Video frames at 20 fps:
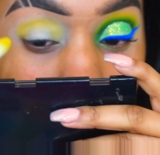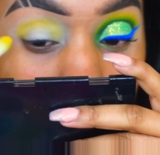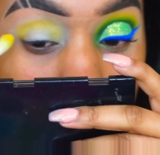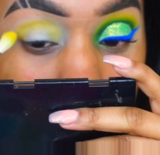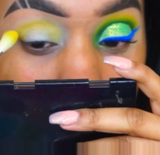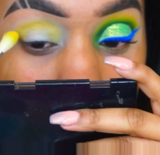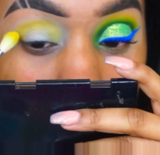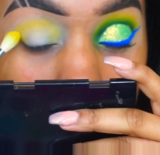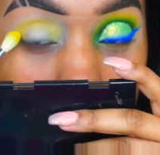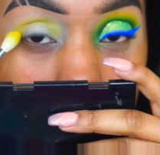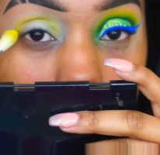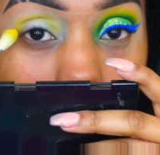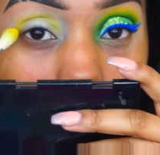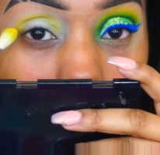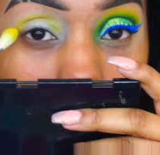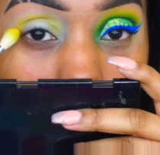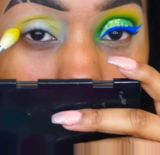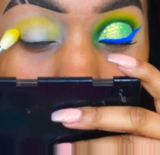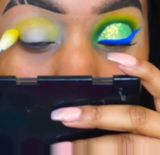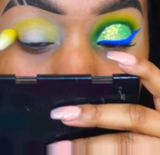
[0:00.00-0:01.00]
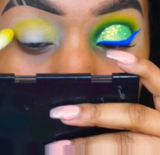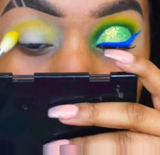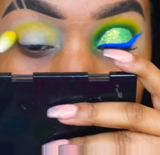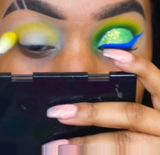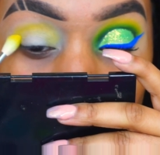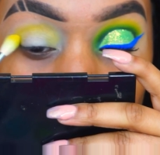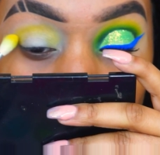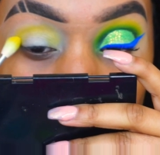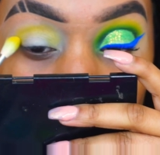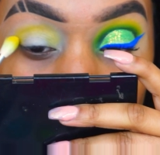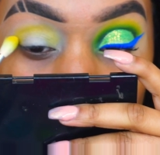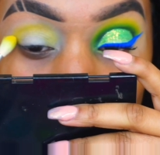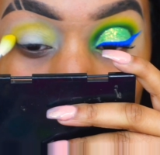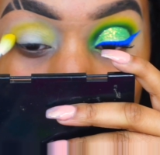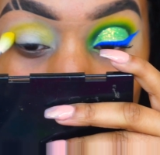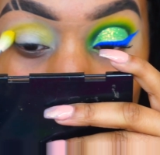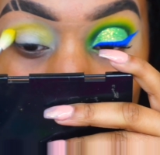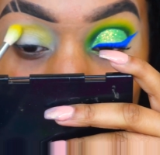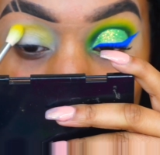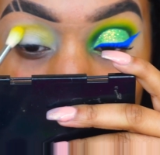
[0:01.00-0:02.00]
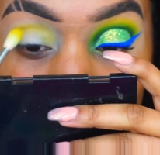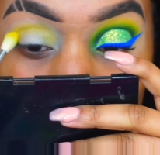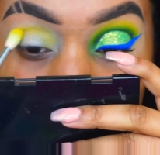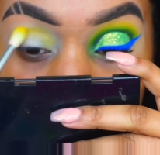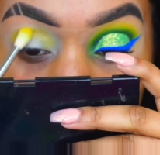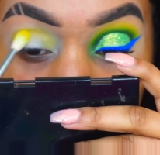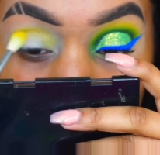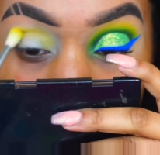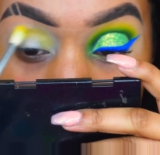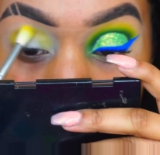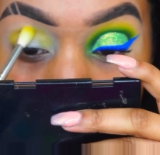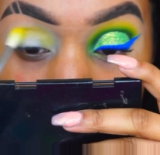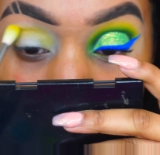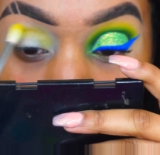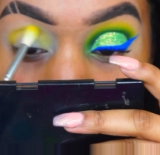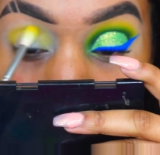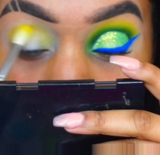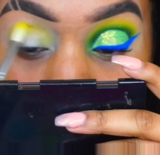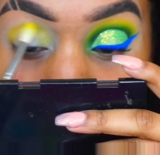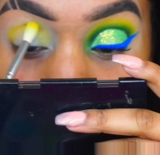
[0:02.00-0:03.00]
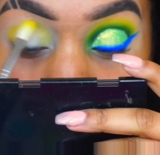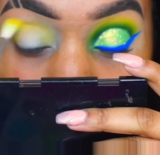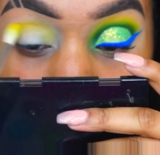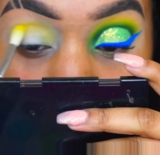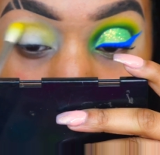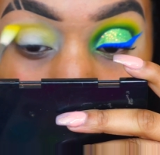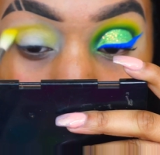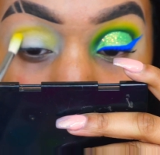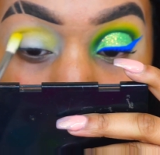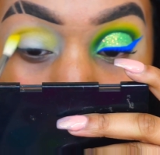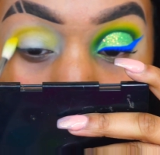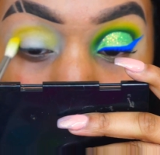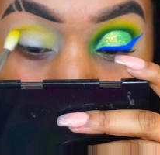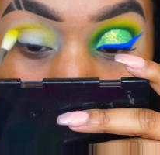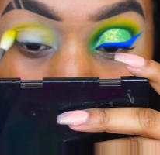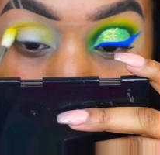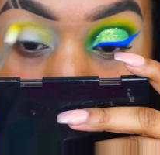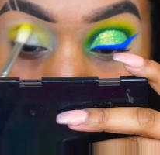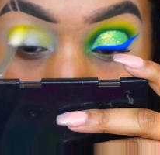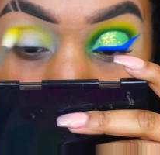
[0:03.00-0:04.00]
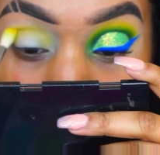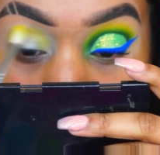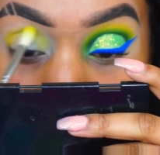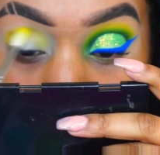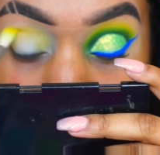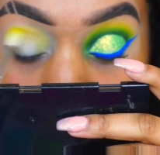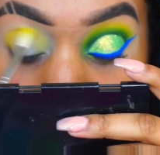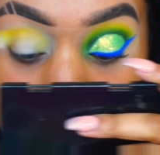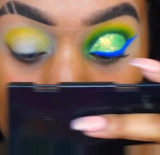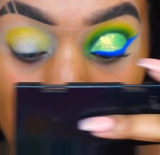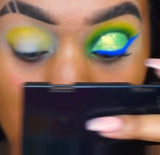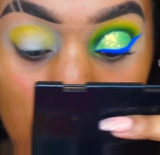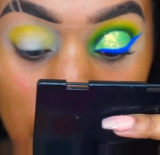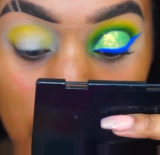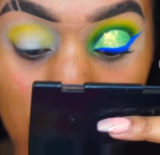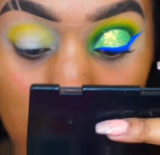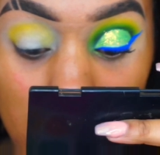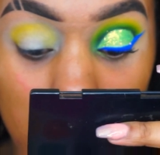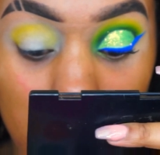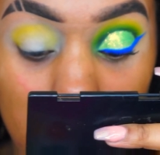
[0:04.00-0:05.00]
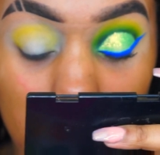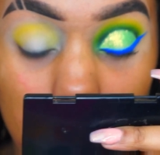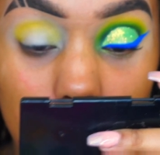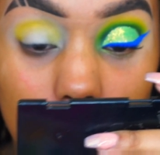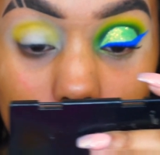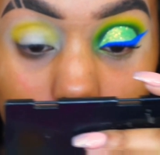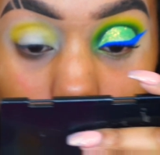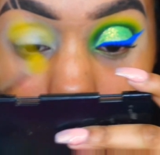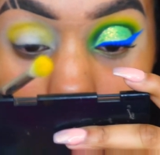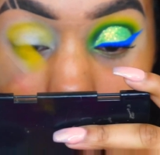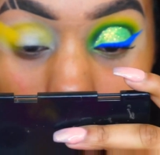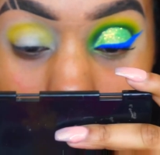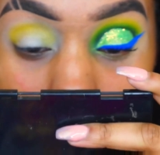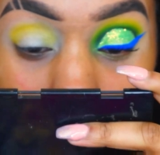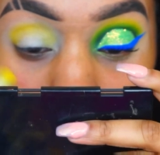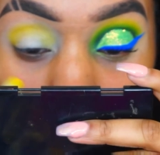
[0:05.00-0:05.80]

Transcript: I start on the outer corner, and then I blend towards the middle of the eye, and then I